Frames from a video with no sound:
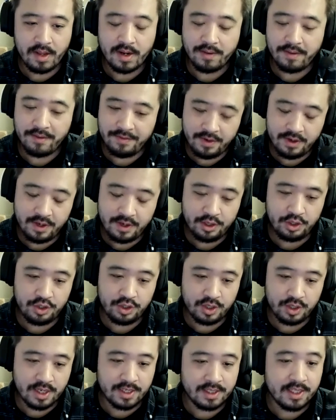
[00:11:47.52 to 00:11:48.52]
footage, a
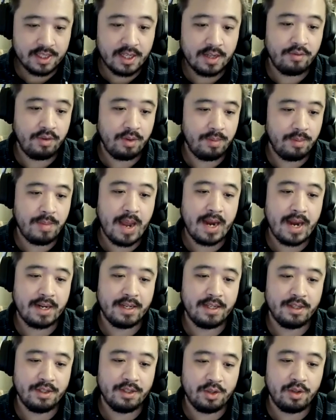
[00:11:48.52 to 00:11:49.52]
lot of stuff we packed
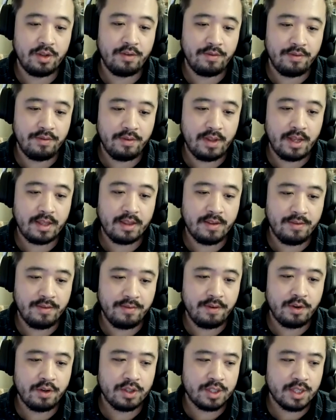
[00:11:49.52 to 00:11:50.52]
in. So the
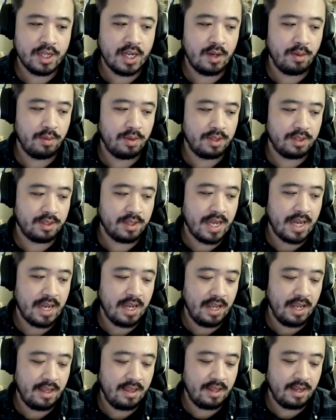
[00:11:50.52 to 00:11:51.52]
first cut was
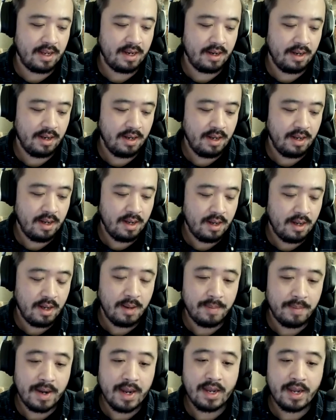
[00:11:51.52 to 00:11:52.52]
that, and then
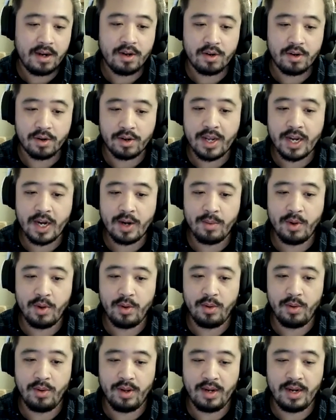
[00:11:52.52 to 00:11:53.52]
my editor
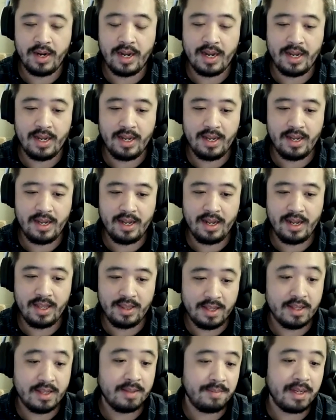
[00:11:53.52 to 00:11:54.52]
Guillermo and I, and
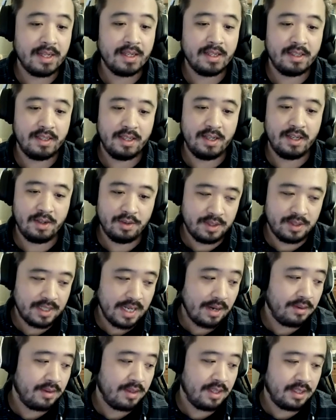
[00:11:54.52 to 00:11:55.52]
then my
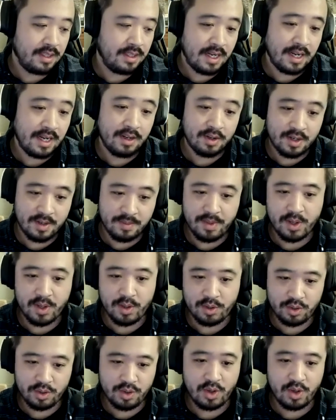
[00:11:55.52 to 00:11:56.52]
sound designer
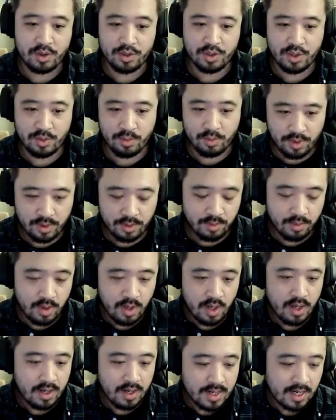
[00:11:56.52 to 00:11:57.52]
composer also, we
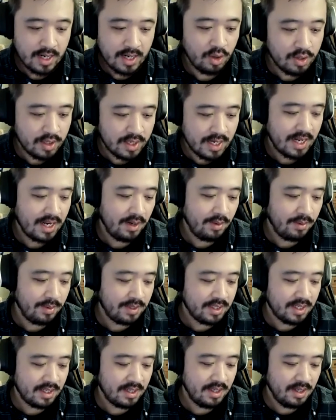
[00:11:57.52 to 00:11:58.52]
kind of looked at it and we
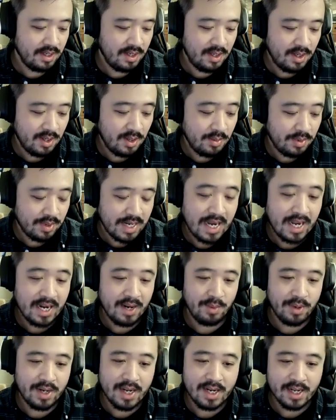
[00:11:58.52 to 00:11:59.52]
said,
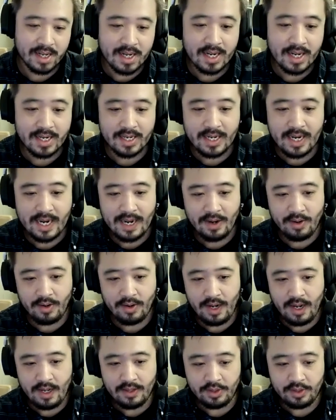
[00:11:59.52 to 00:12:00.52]
we got to cut it down.
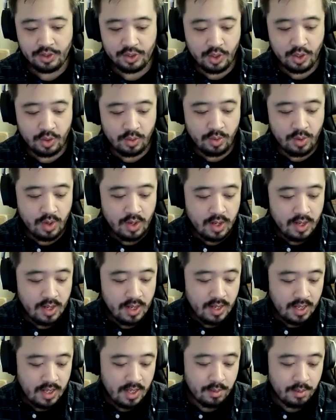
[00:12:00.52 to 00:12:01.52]
And so
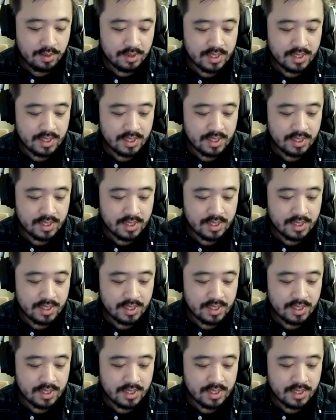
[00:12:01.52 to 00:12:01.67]
it was